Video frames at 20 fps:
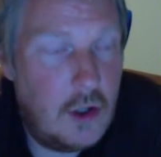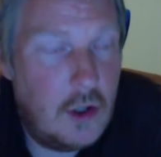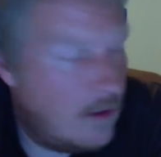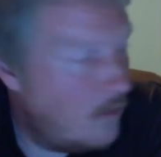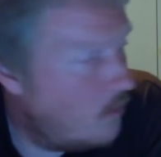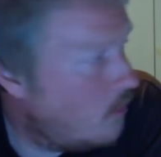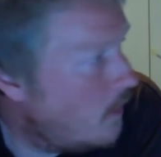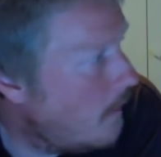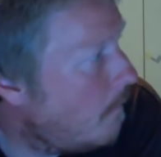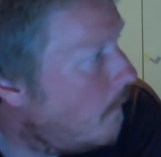and
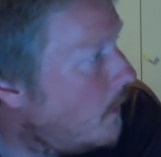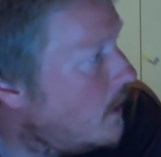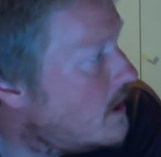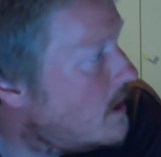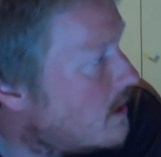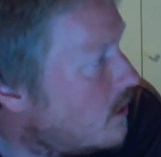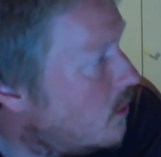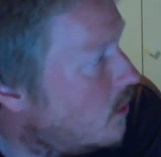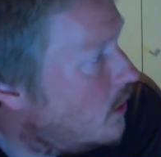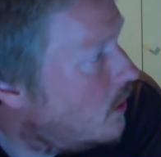Ripple
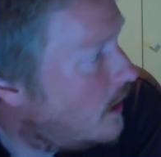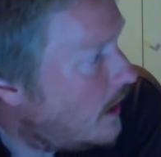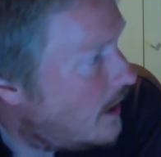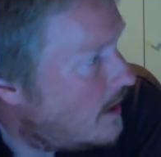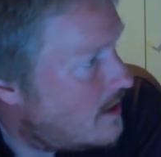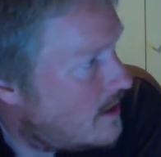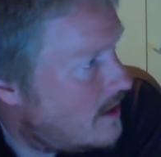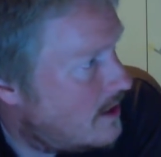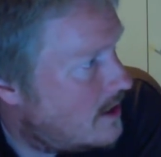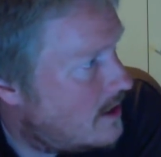is doing that
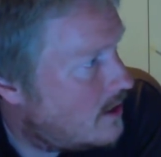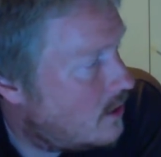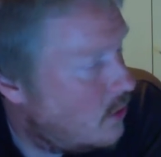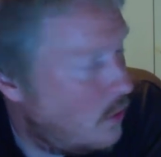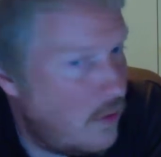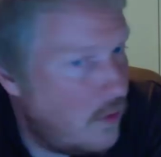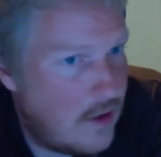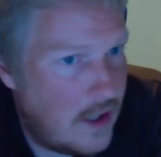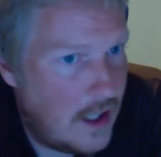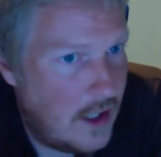since
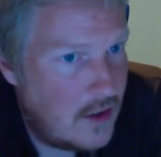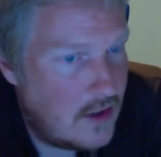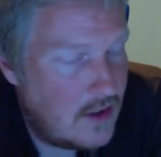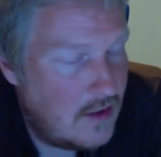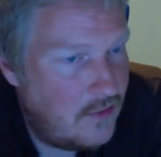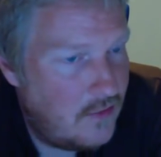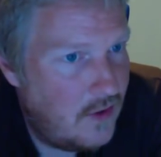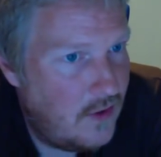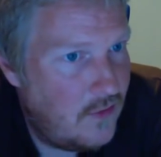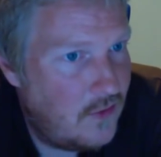
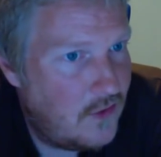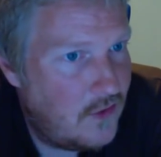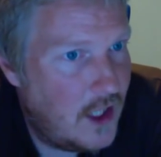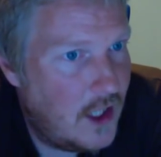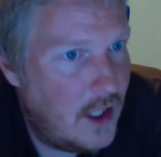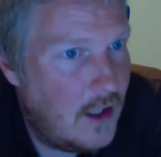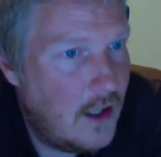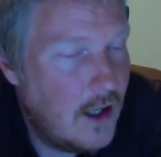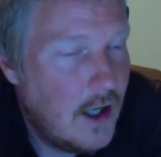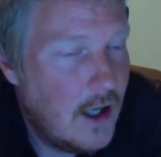2015.